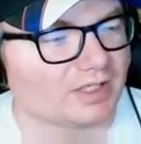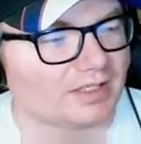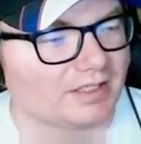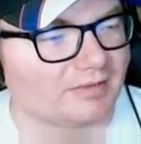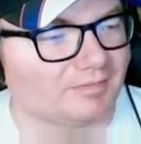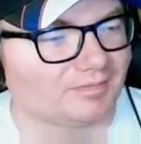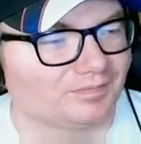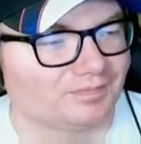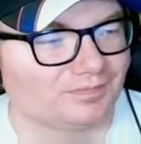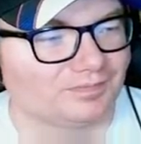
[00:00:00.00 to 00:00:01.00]
is what I get.
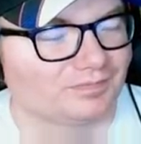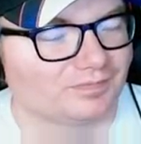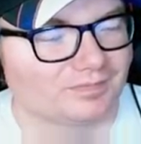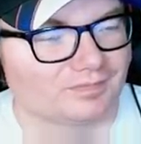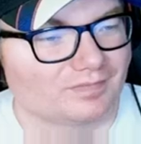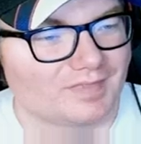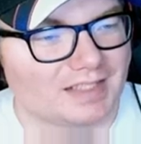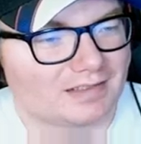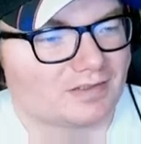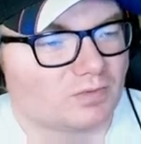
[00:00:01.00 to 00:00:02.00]

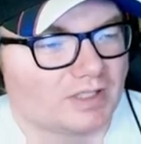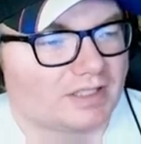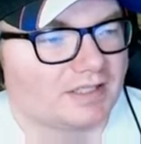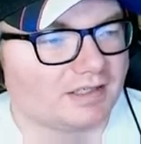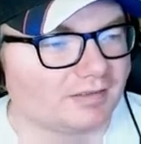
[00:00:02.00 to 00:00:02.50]
This is what I